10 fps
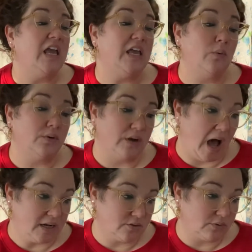He will
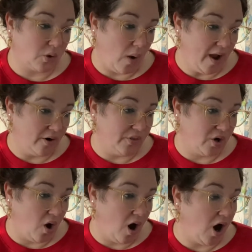not require the
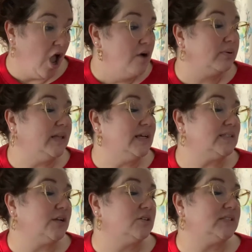car. Please
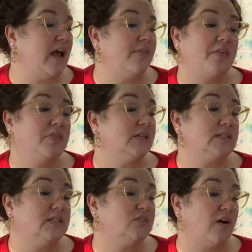understand that this
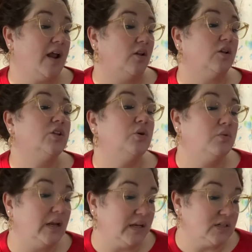is final. You
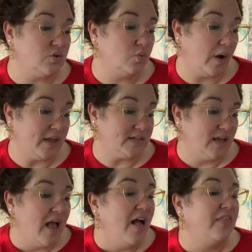needn't wait."
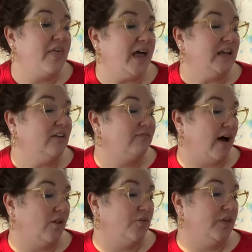Then he
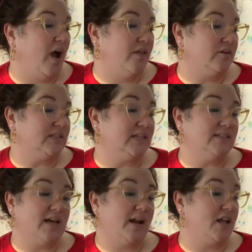followed the others
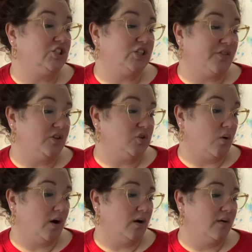inside and shut the
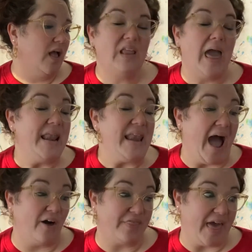door.
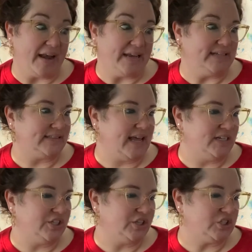"Now then," he
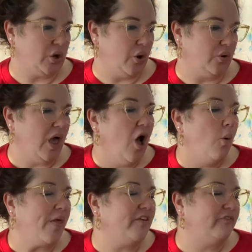said to the Toad,
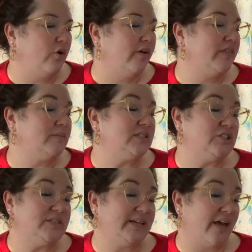when the four of them
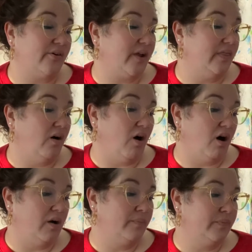stood together in the
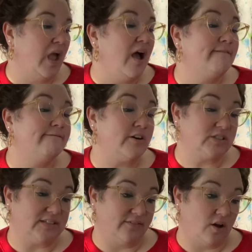hall.
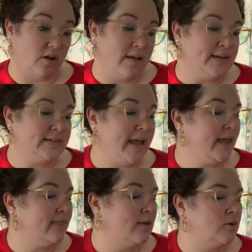"First of all,
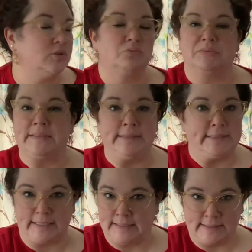take those
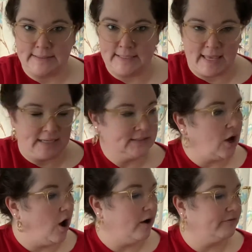ridiculous things
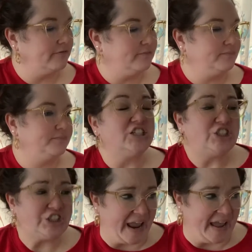off."
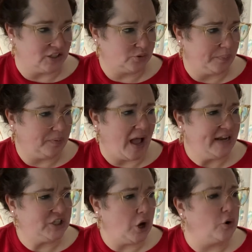"Shan't,"
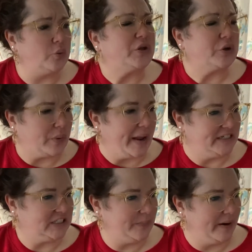replied Toad with great
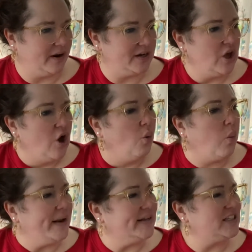spirit.
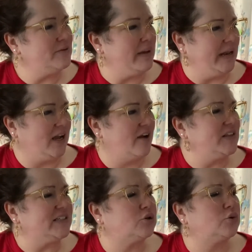"What is the meaning of
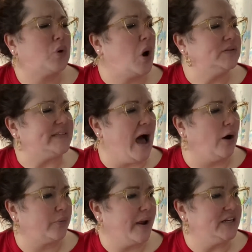this gross
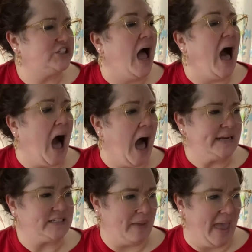outrage? I
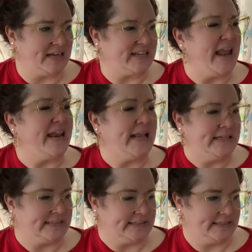demand an
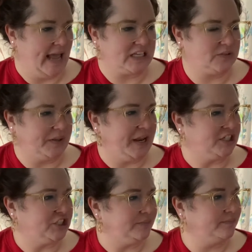instant
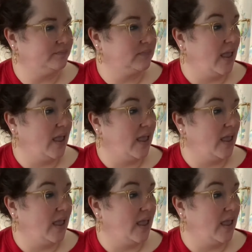explanation."